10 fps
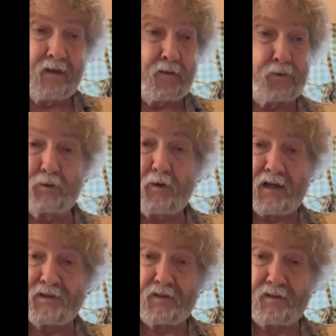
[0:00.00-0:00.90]

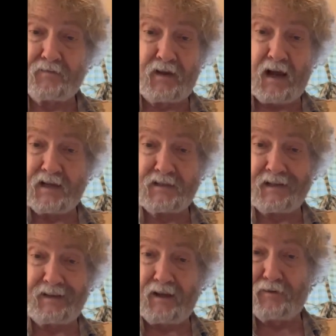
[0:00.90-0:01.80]
Bluegrass guys
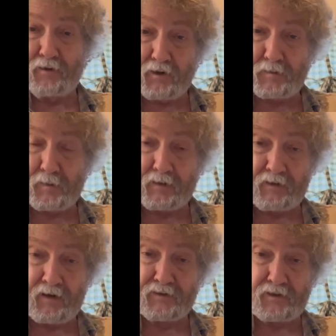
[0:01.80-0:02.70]
like David Grisman
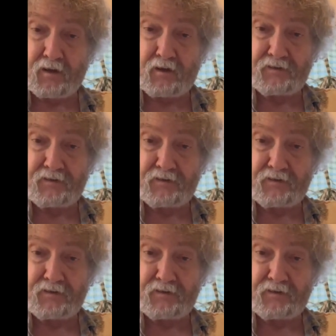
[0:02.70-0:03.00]
have a song called